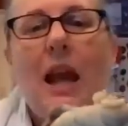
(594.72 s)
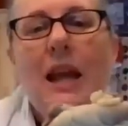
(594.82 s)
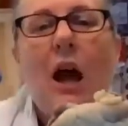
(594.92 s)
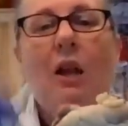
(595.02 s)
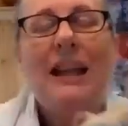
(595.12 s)

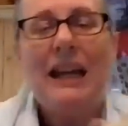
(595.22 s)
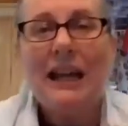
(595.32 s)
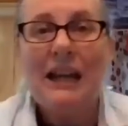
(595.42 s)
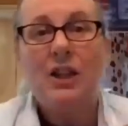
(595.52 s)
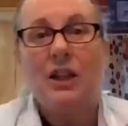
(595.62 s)
Now,
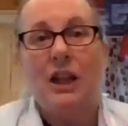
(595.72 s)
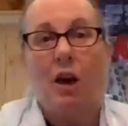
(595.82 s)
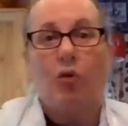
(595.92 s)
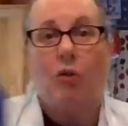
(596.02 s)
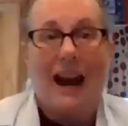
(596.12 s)
leading into
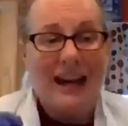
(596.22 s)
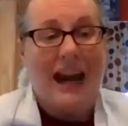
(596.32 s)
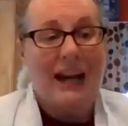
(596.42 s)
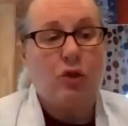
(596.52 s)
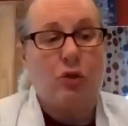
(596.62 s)
the right
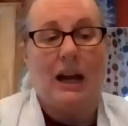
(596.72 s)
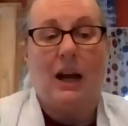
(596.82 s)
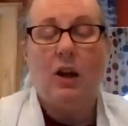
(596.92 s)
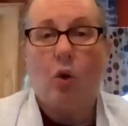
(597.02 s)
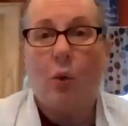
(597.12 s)

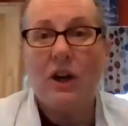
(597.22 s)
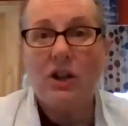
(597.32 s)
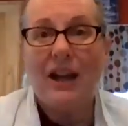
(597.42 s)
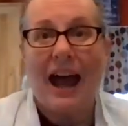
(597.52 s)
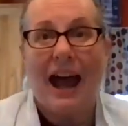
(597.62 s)
atria, we
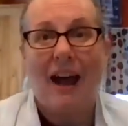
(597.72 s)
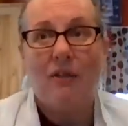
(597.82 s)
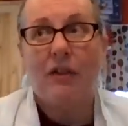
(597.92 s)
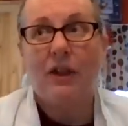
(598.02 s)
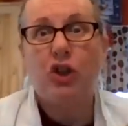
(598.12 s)
should
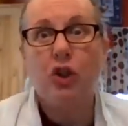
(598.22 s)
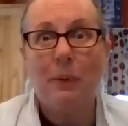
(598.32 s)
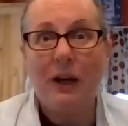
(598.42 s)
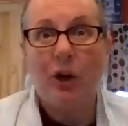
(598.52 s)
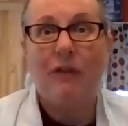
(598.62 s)
have the
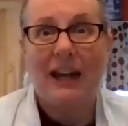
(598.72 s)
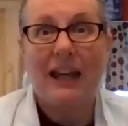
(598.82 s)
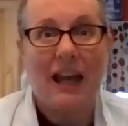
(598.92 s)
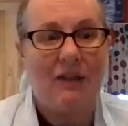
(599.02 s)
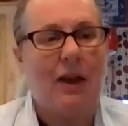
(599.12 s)
superior vena
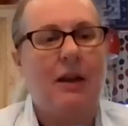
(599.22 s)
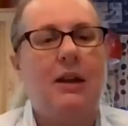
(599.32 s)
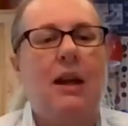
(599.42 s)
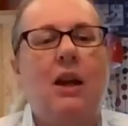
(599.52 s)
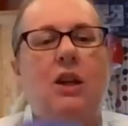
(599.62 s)
cava.
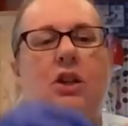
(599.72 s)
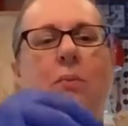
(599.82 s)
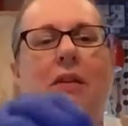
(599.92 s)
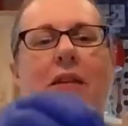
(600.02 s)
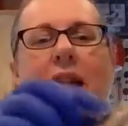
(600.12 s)
So
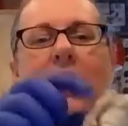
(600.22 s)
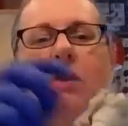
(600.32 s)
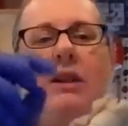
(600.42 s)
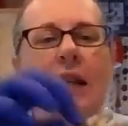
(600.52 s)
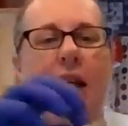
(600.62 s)
my right
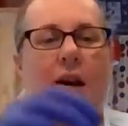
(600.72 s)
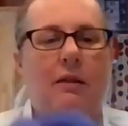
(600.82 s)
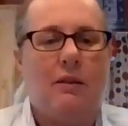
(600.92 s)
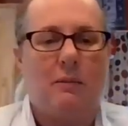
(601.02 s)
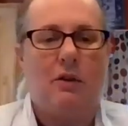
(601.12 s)
atria is here.
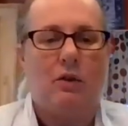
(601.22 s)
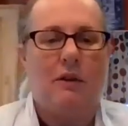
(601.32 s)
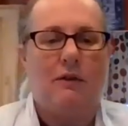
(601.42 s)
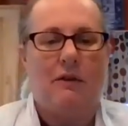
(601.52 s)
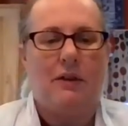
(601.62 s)
I'm going to try
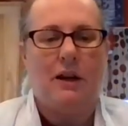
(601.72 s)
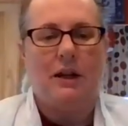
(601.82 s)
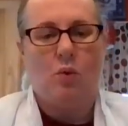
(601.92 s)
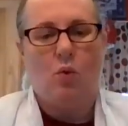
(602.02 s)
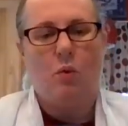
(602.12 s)
and find it.
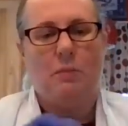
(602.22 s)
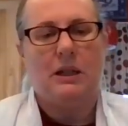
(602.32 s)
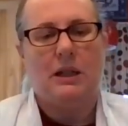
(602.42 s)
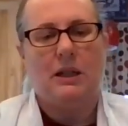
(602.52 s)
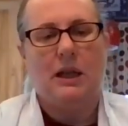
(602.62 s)
Oops,
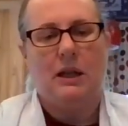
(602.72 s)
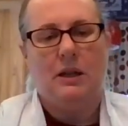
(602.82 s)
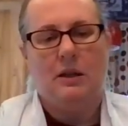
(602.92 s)
let's see.